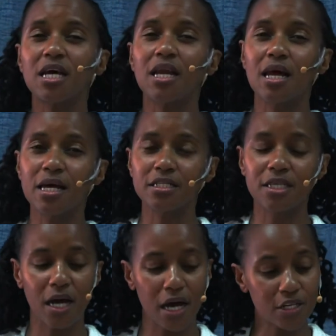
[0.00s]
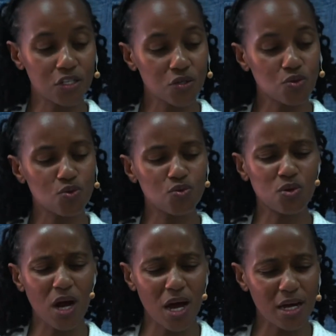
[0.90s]
Elijah had to
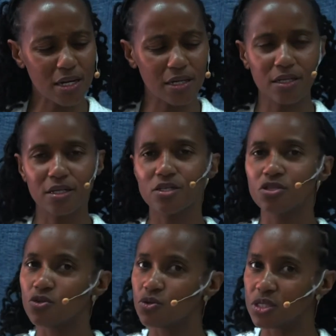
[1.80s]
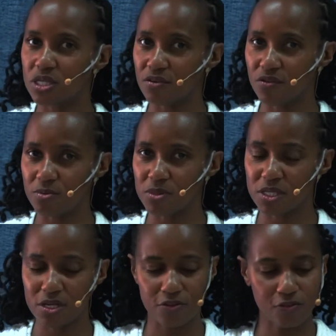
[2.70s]
run to save
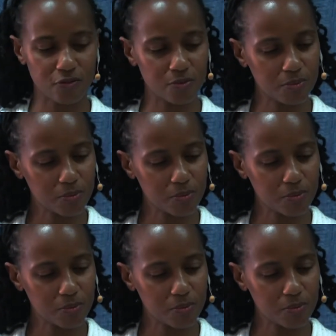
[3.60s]
himself.